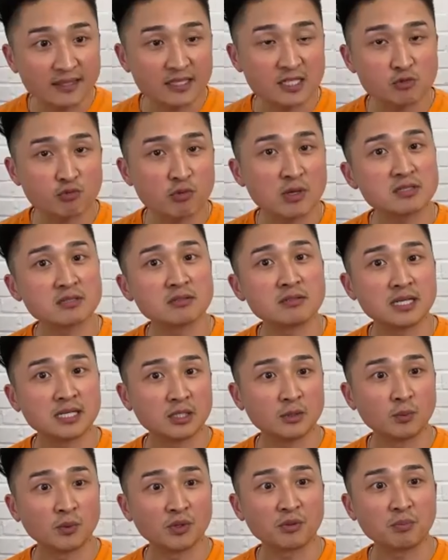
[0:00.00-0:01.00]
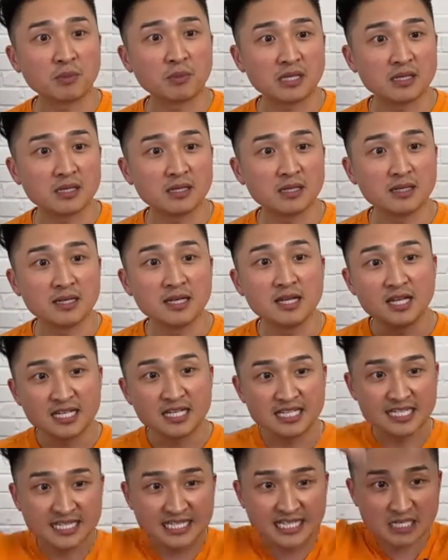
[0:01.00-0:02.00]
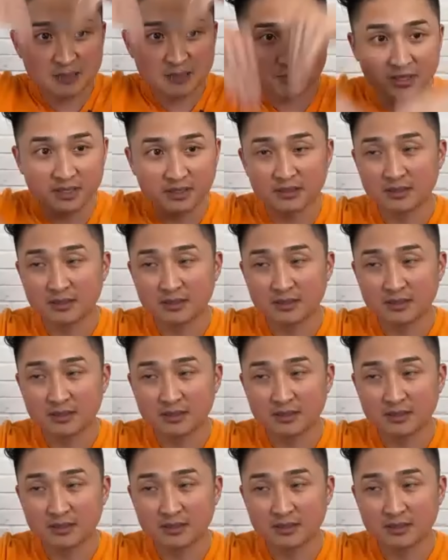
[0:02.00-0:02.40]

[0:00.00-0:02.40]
this resonated with me. Deep.